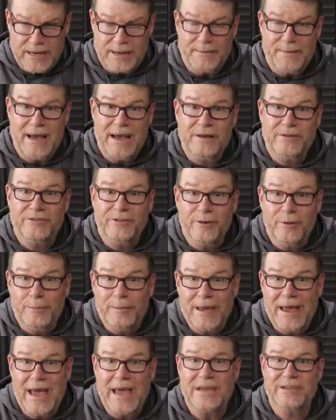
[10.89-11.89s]
I'm also
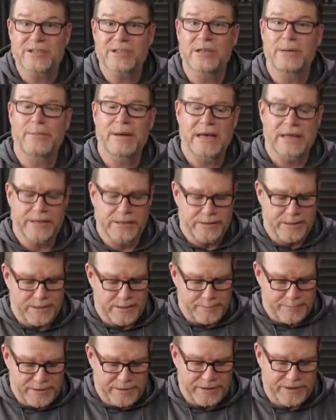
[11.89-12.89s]
passionate about the
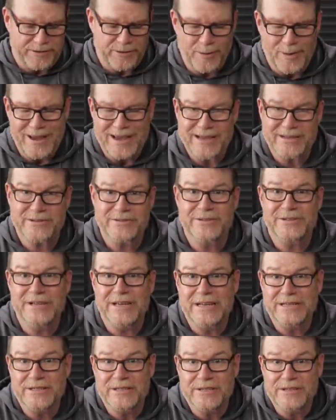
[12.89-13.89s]
ability to
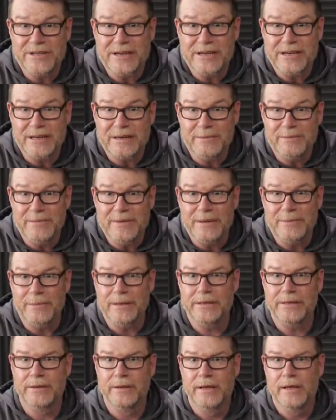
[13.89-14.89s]
exercise the Second
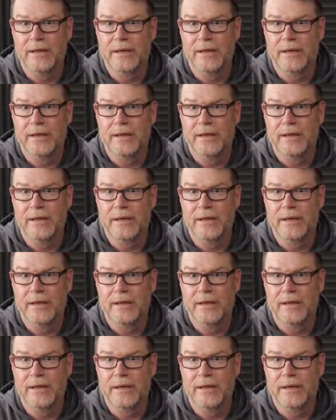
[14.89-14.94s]
Amendment.